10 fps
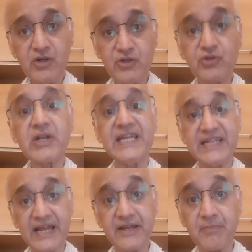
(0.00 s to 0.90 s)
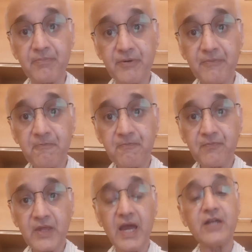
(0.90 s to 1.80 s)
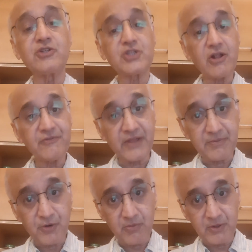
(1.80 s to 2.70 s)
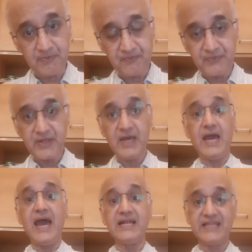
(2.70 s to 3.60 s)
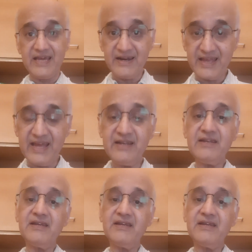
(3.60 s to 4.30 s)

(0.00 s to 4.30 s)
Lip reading: to clean that up and to solve that problem. And there again,